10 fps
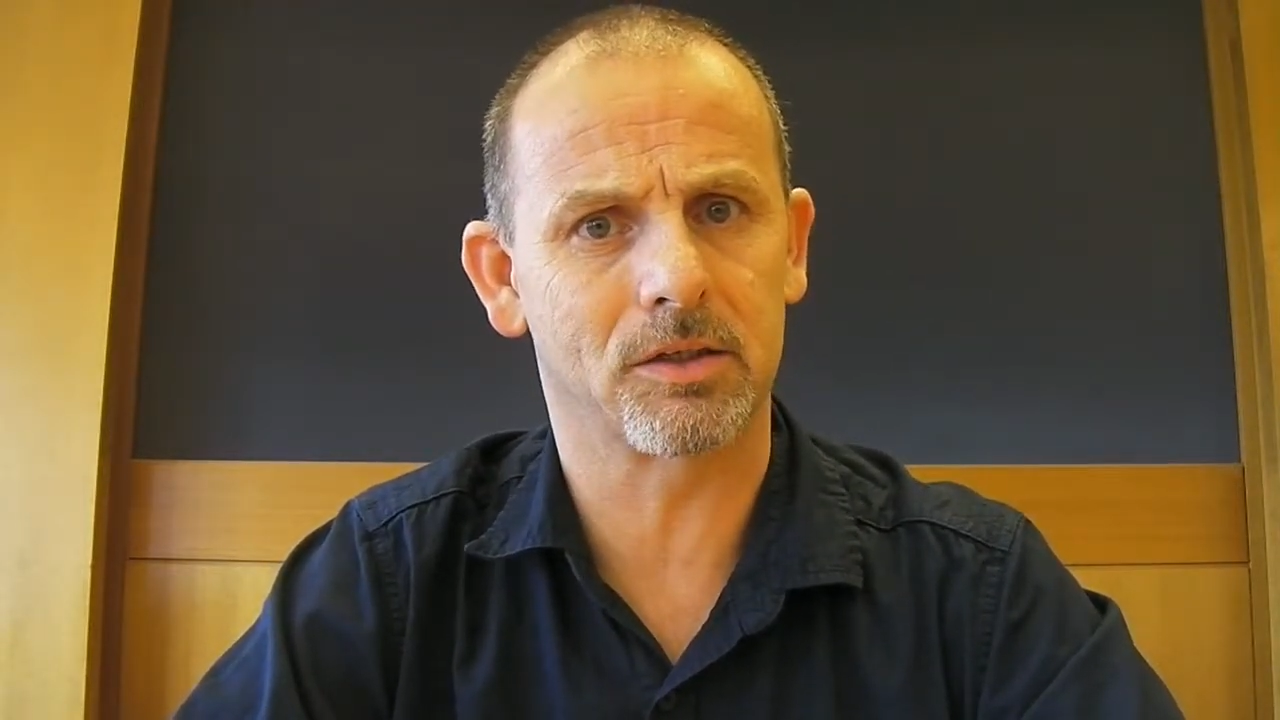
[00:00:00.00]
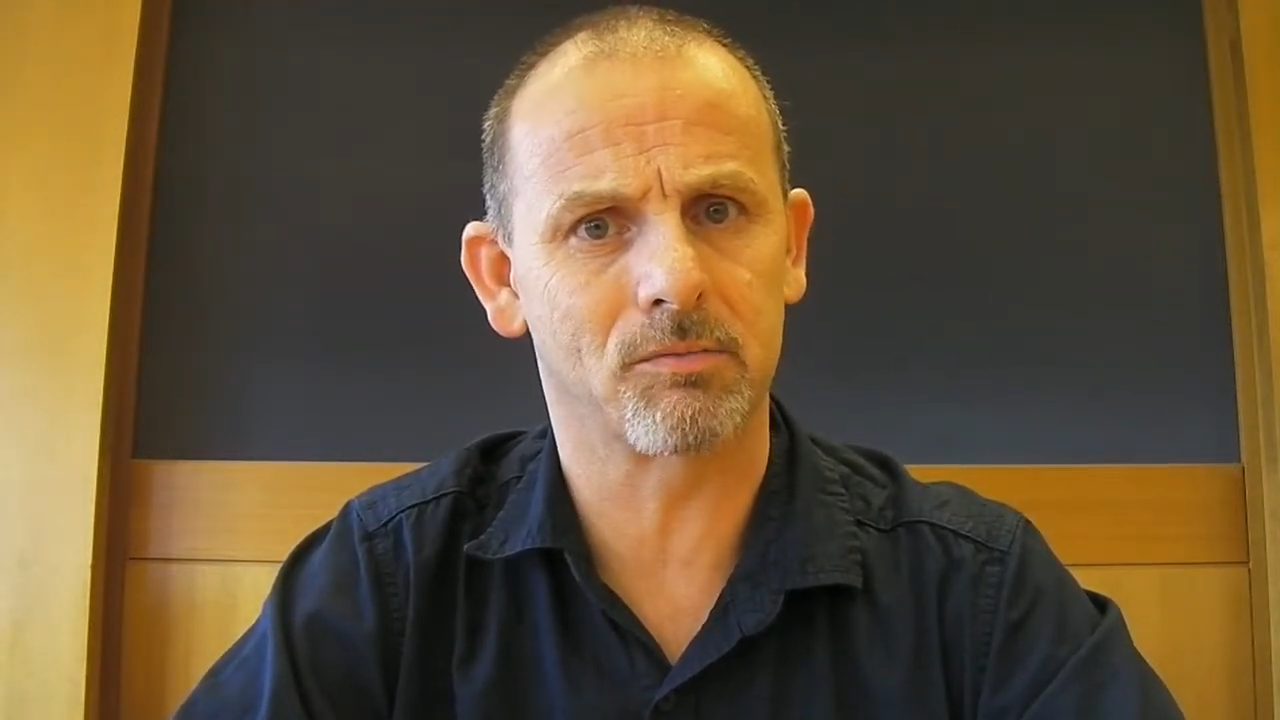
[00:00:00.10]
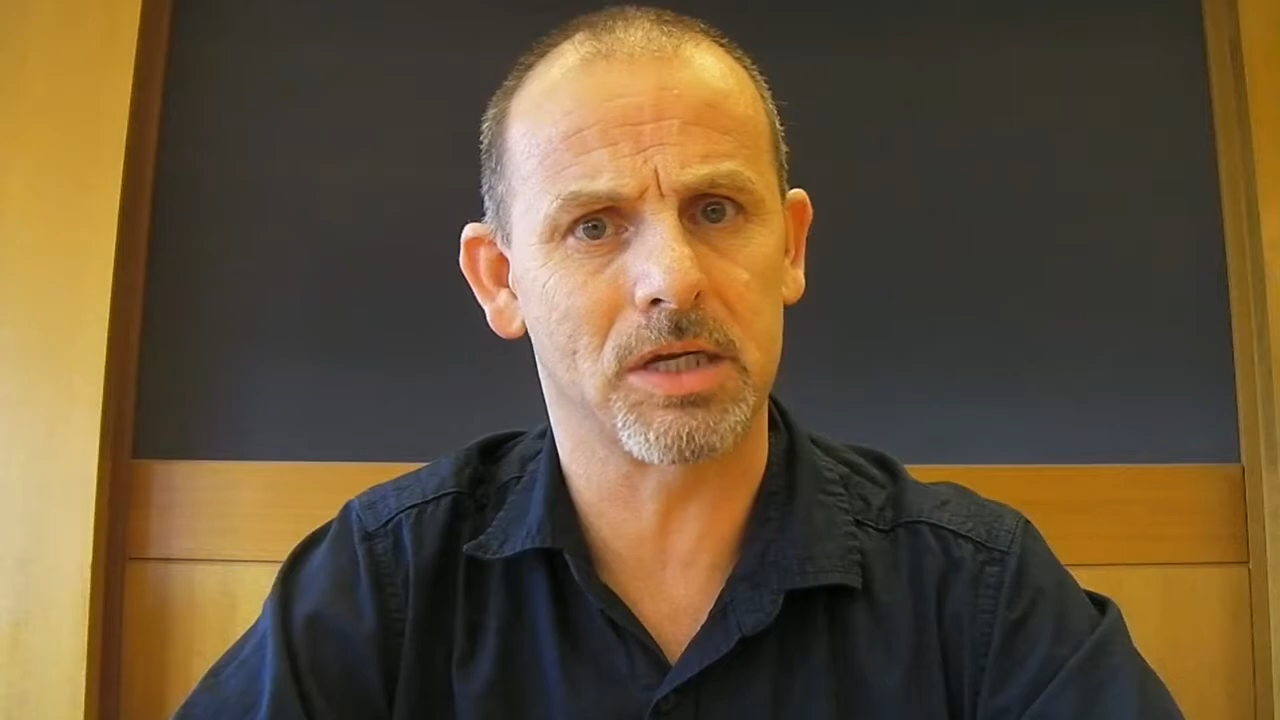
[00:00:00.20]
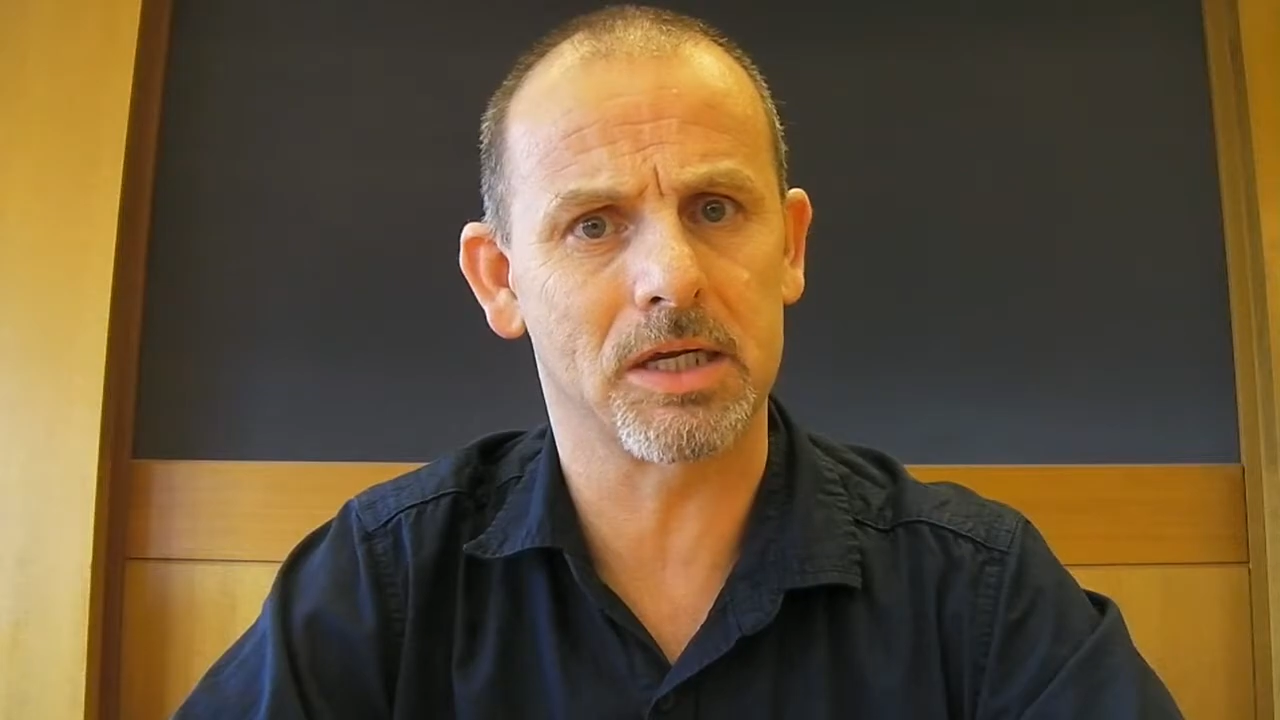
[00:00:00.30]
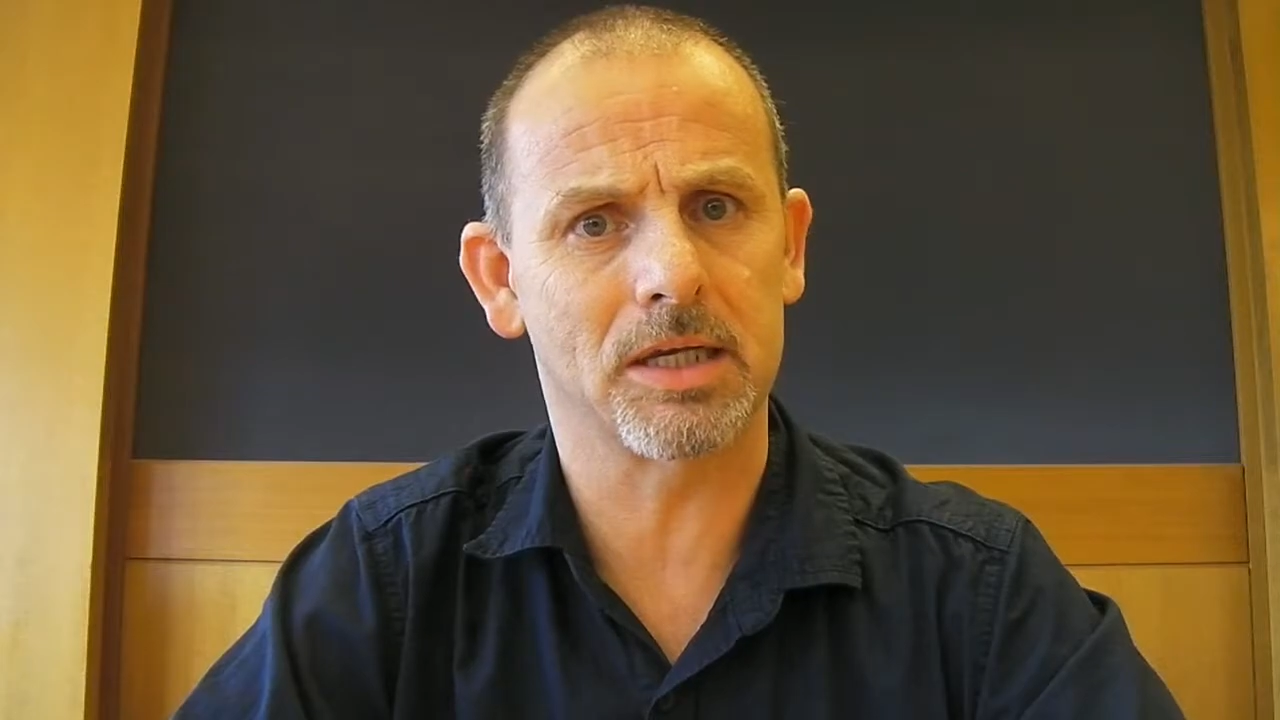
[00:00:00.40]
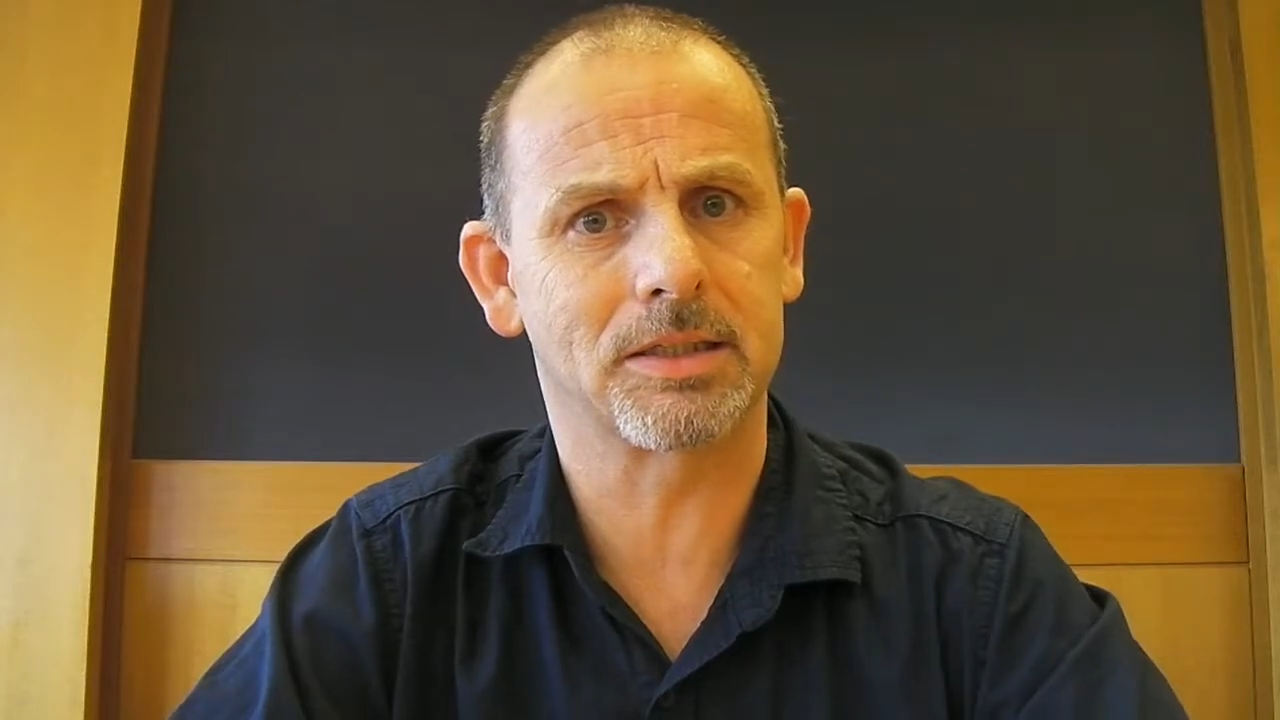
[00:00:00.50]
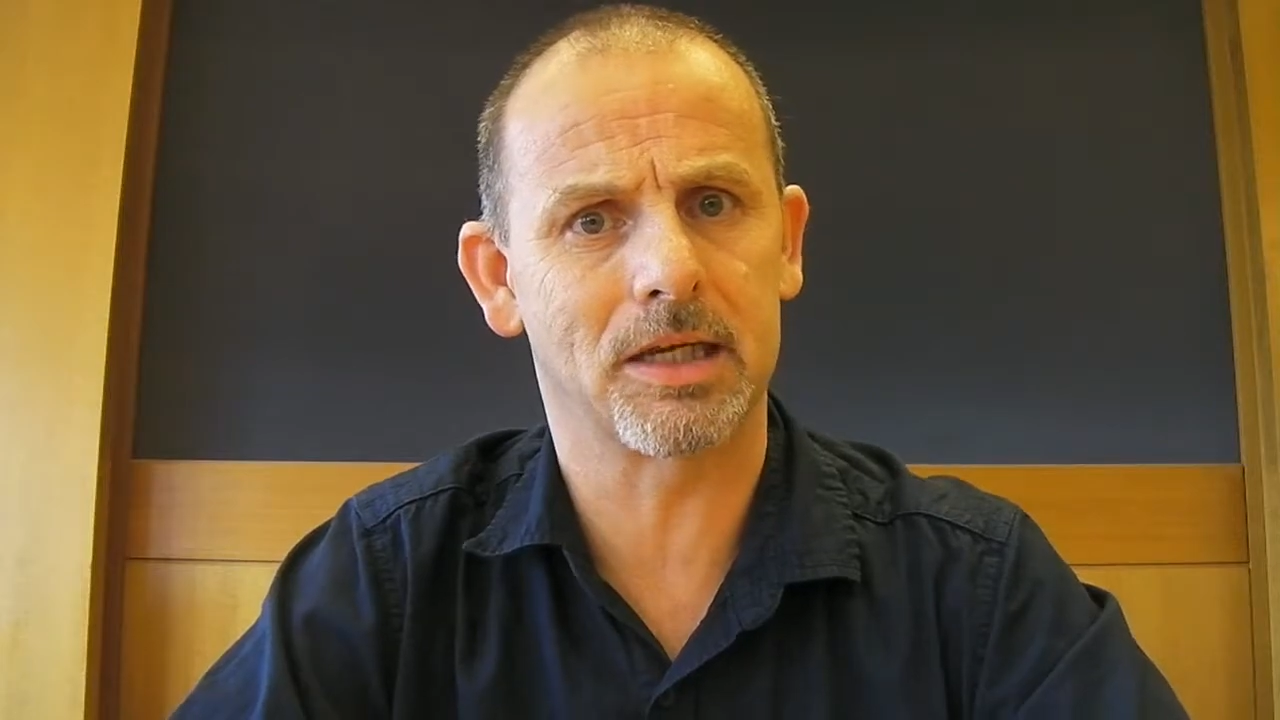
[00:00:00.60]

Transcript: to me as